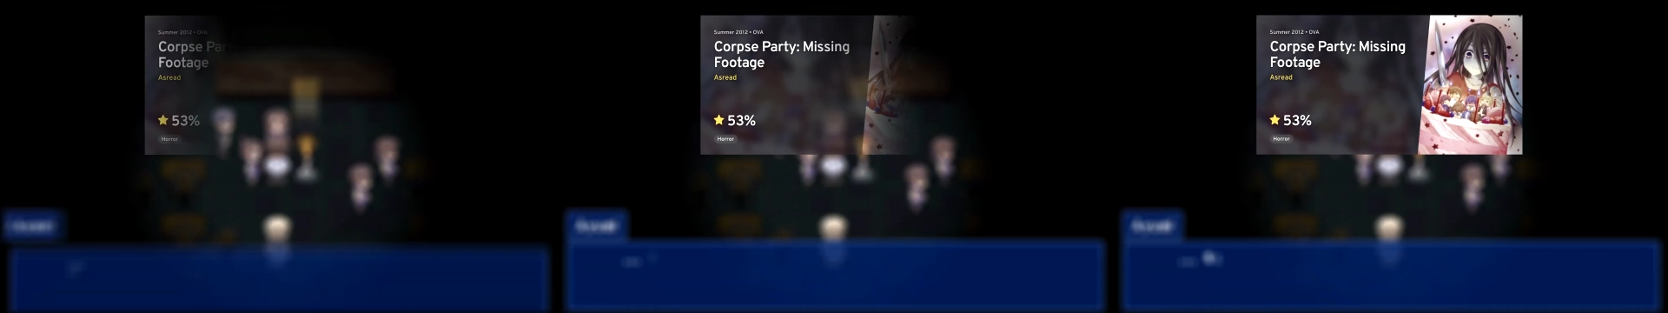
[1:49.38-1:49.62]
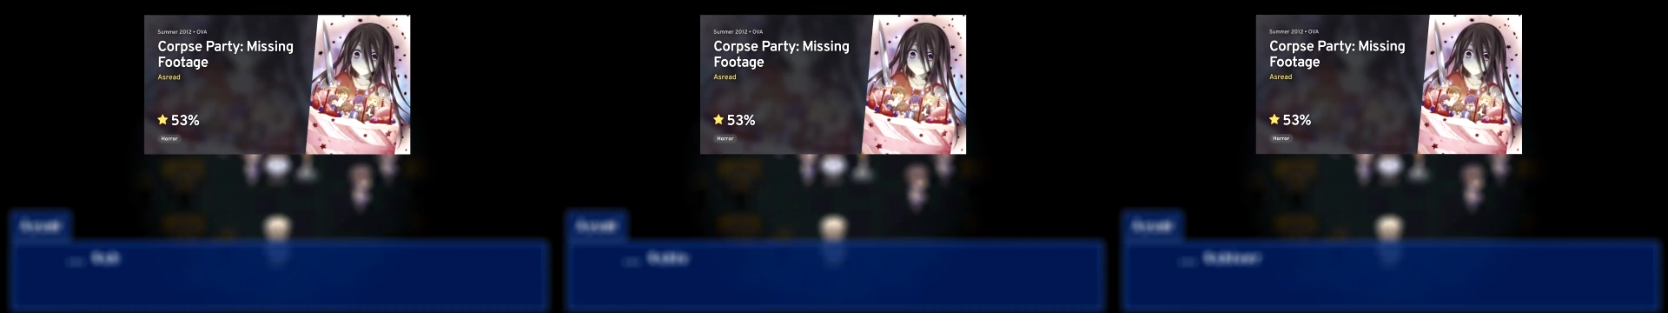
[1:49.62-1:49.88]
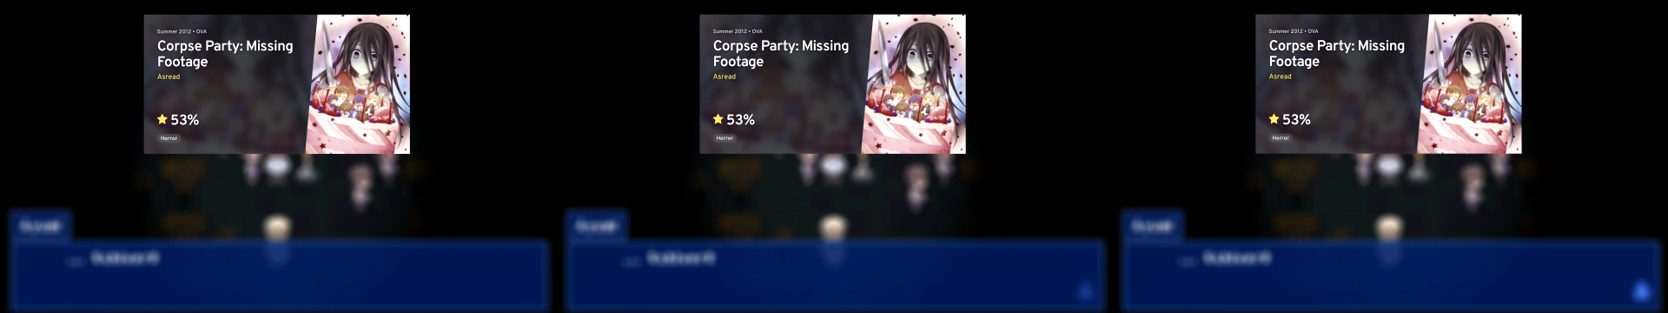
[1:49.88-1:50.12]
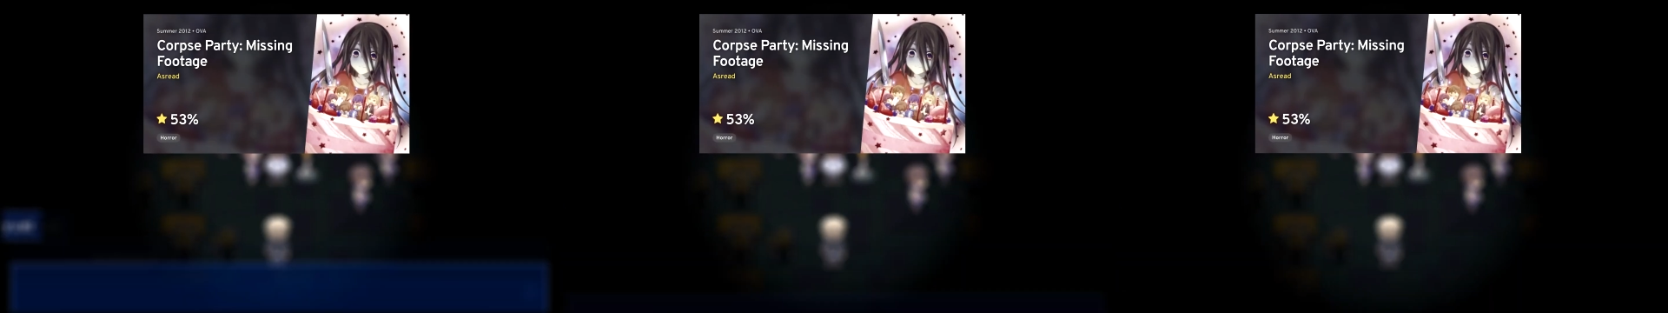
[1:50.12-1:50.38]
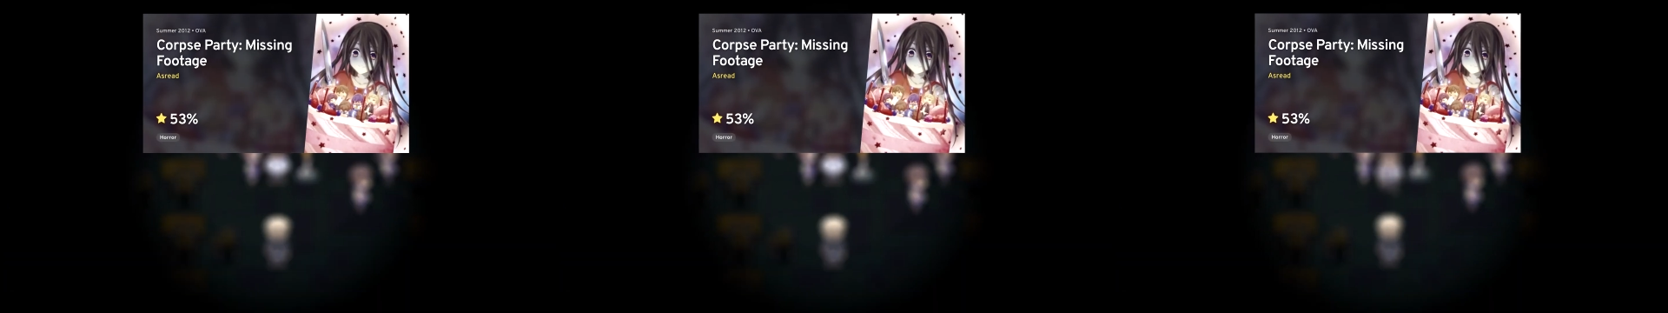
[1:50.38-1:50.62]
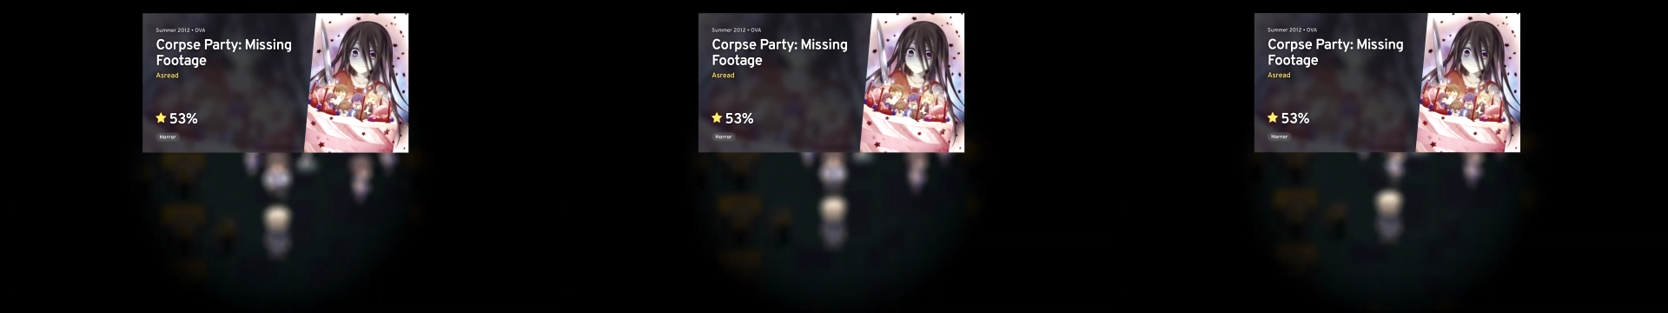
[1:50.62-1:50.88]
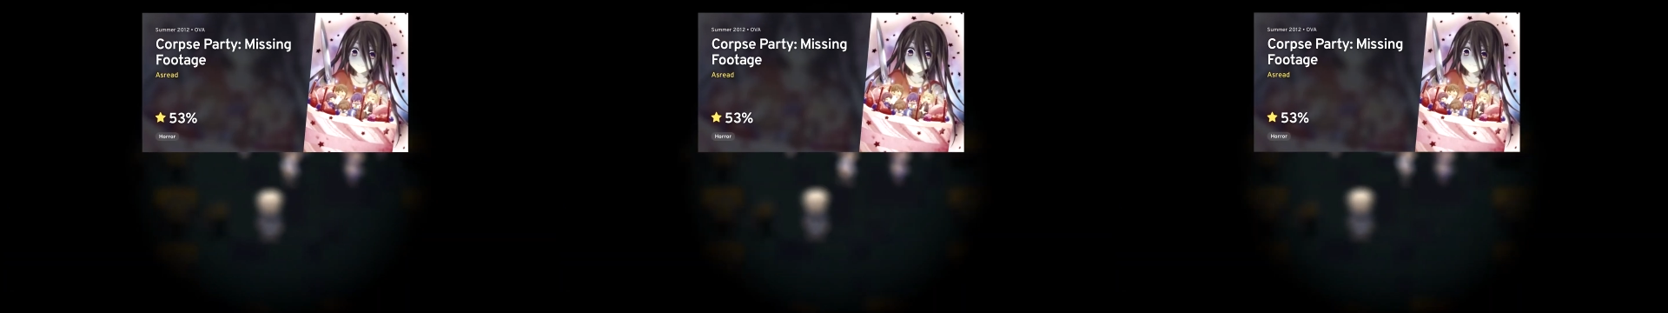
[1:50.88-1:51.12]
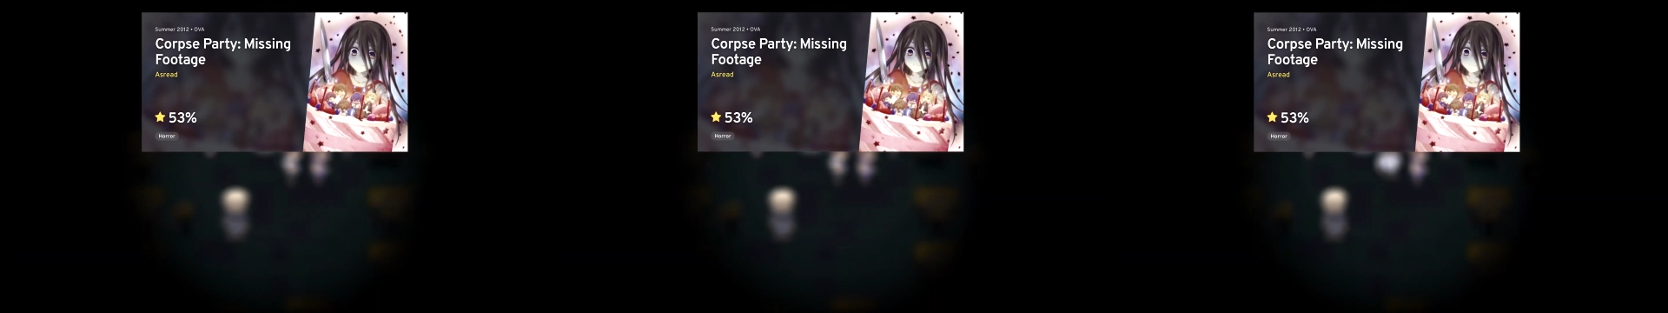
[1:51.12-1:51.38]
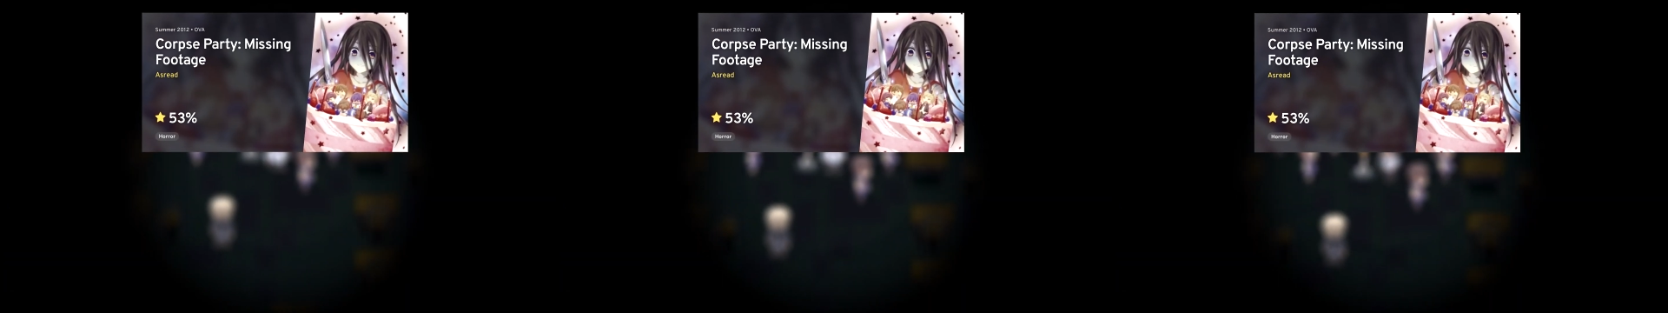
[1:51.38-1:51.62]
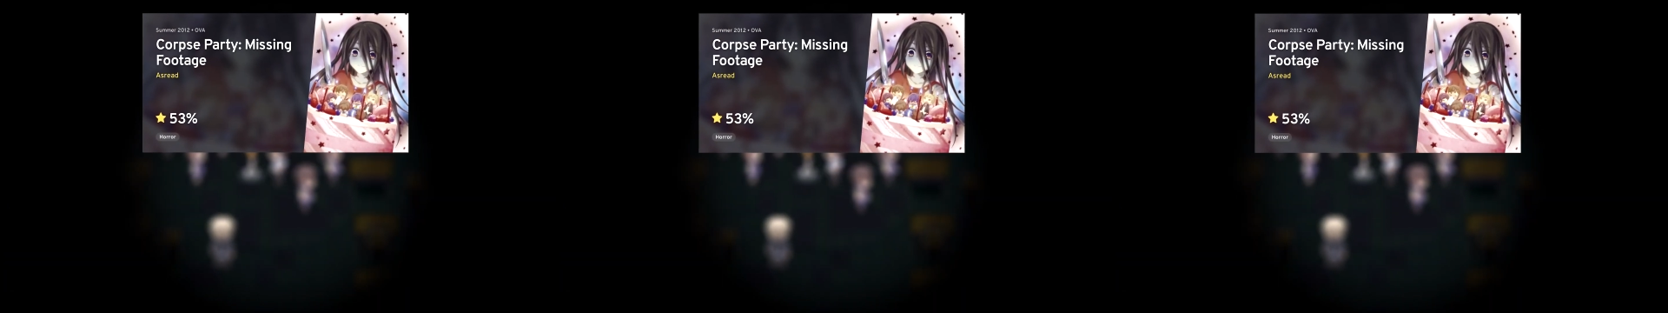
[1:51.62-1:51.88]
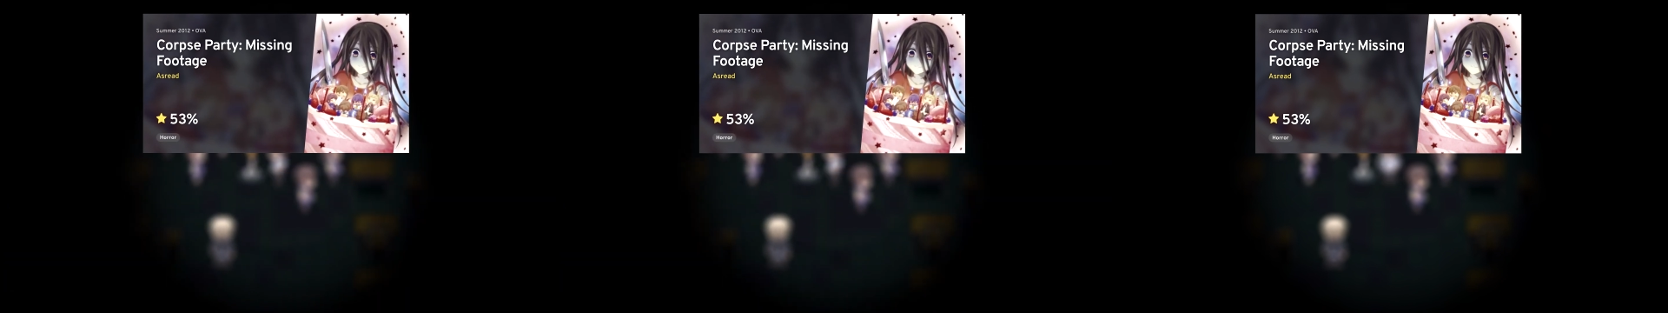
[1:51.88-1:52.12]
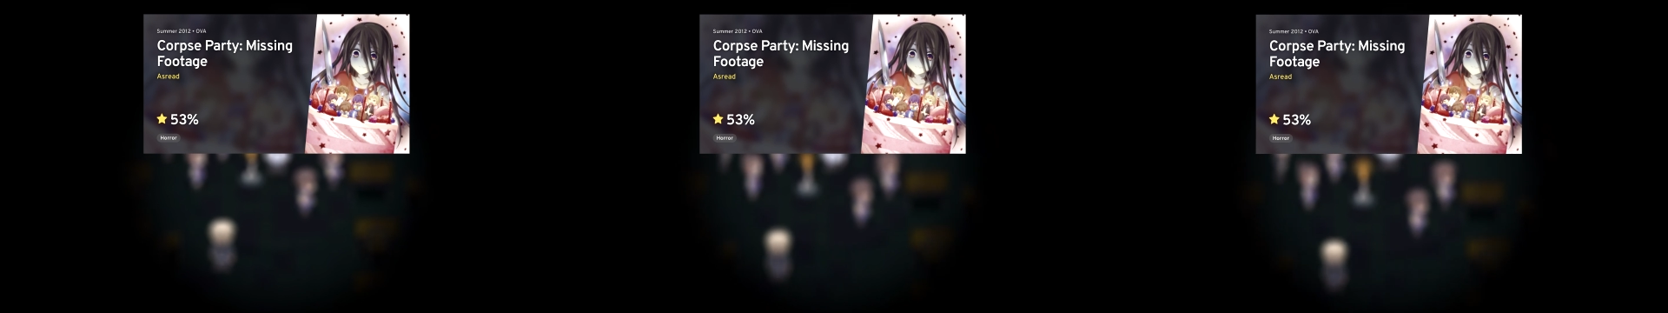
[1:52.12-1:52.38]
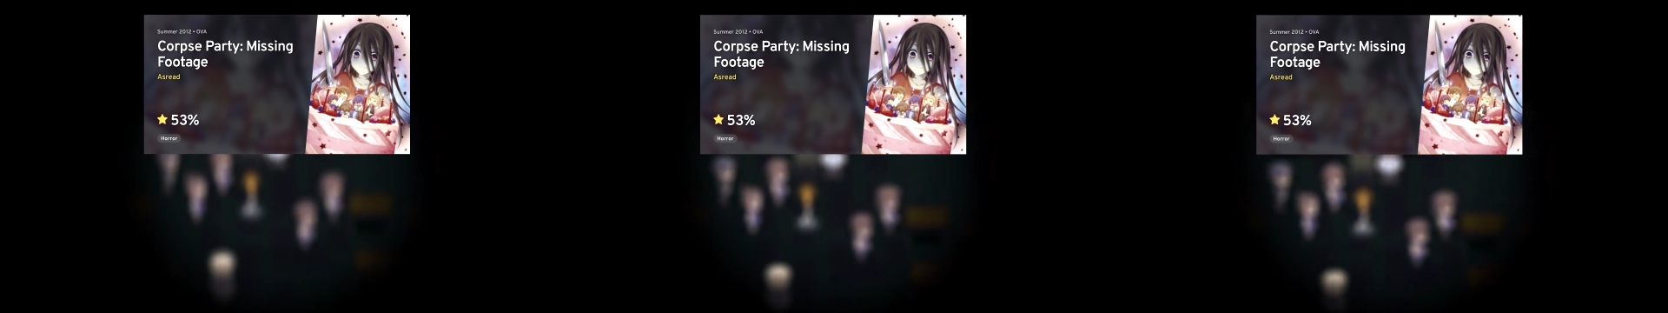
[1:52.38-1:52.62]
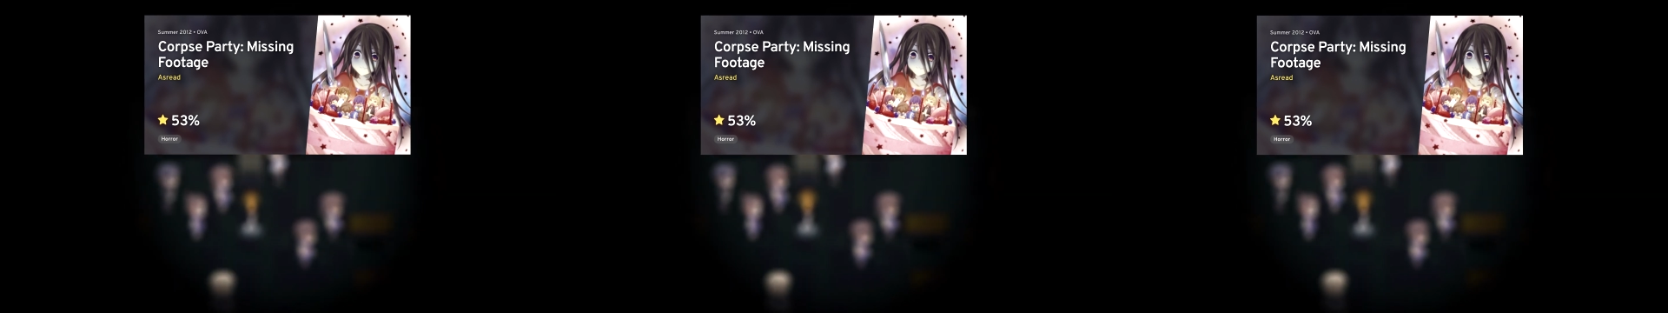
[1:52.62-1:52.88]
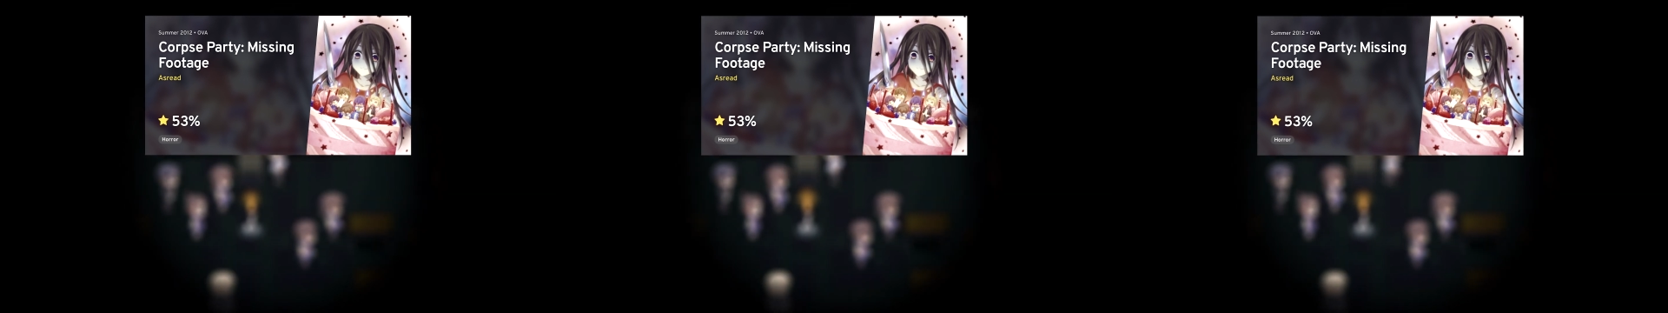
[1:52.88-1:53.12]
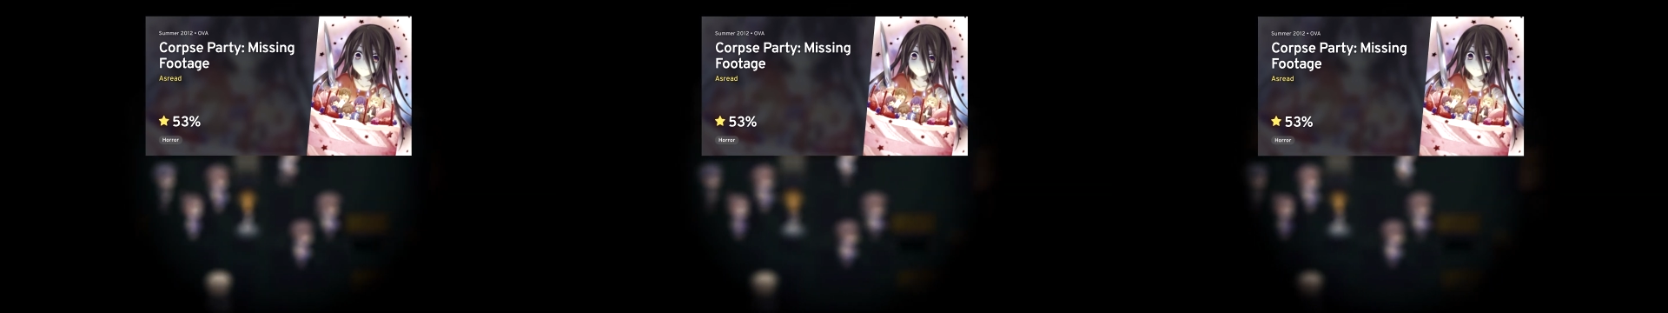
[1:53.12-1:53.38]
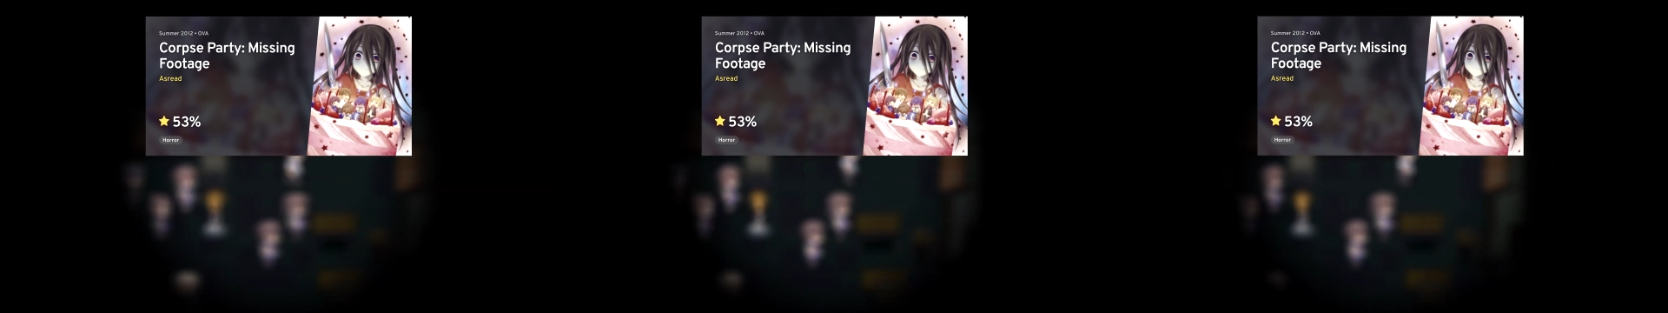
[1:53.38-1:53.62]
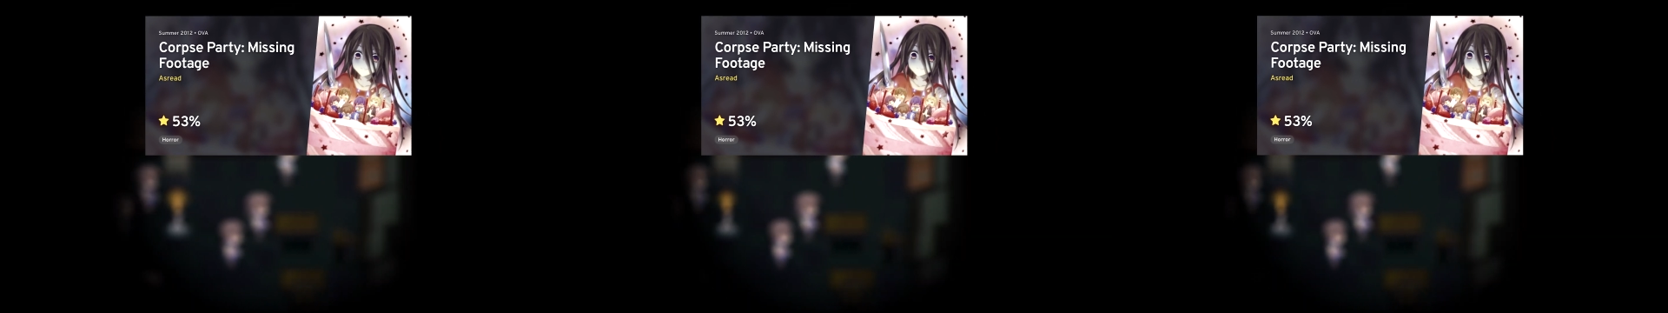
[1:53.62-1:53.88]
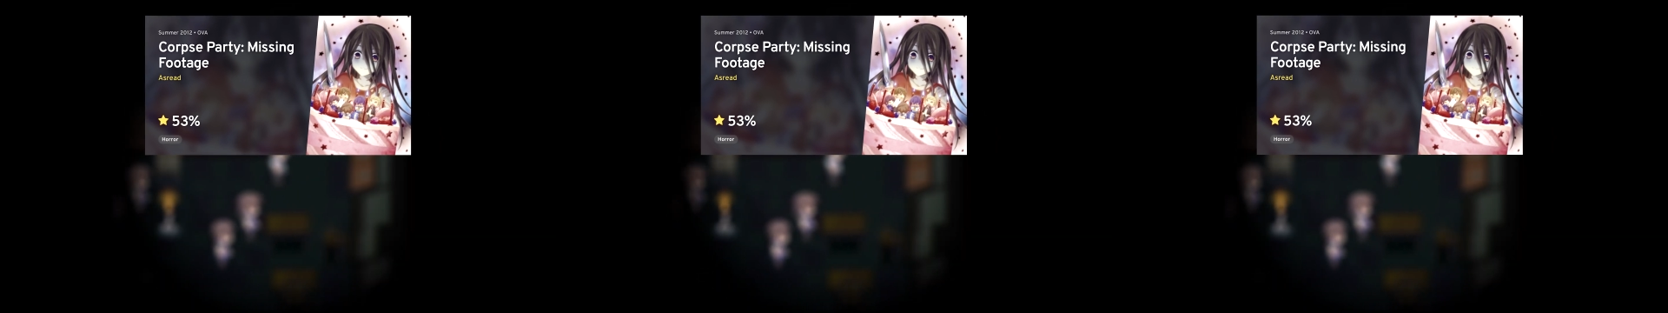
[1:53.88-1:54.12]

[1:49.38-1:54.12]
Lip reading: No face is visible, so there are no lips to read.